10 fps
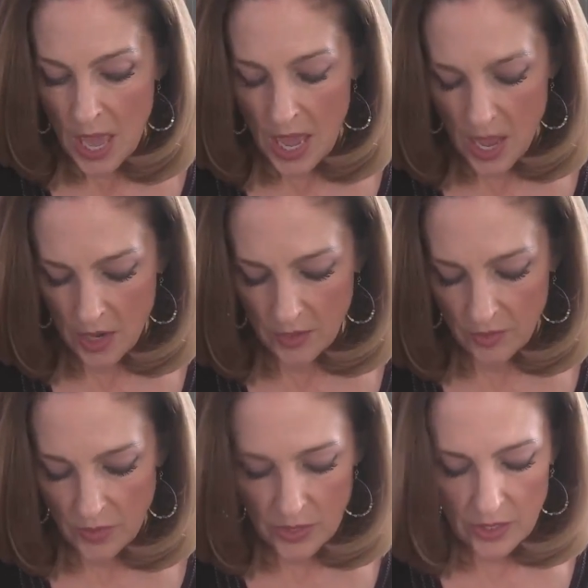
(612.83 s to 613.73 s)
And
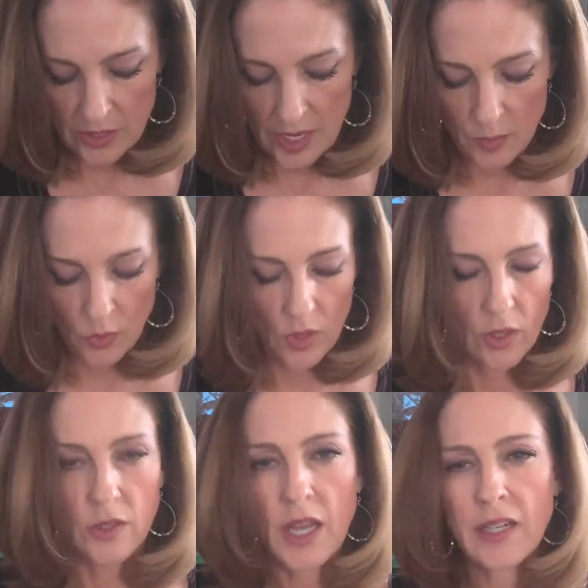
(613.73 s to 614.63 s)
the very same
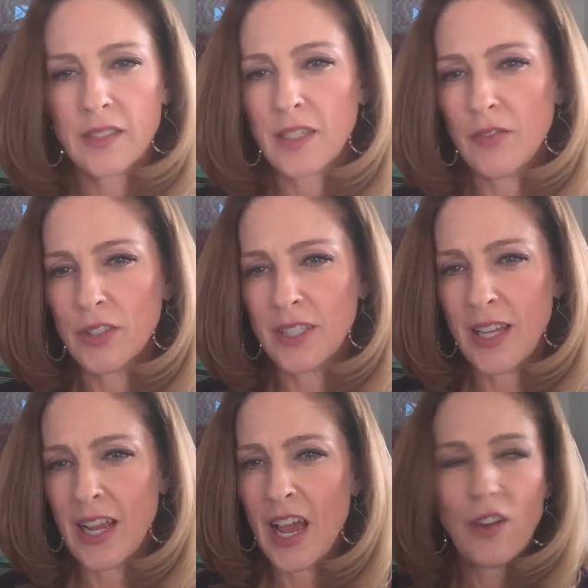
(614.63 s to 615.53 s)
words I discovered
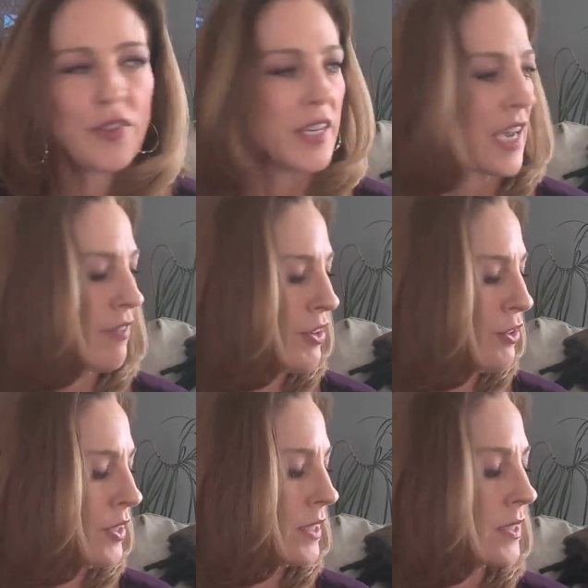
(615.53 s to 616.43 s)
today, I don't think I ever
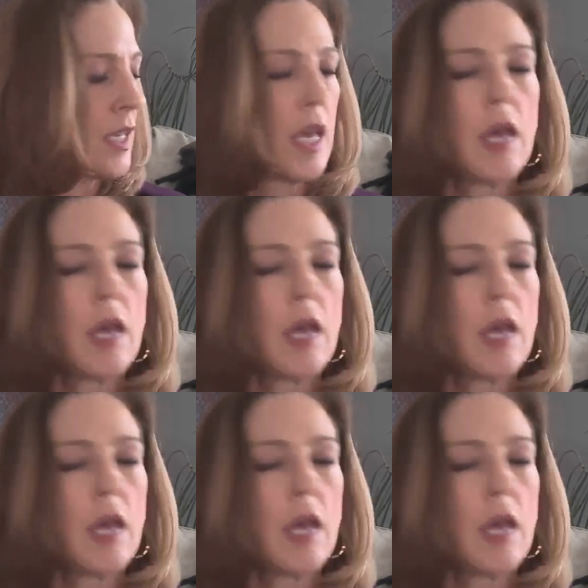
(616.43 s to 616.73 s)
knew this,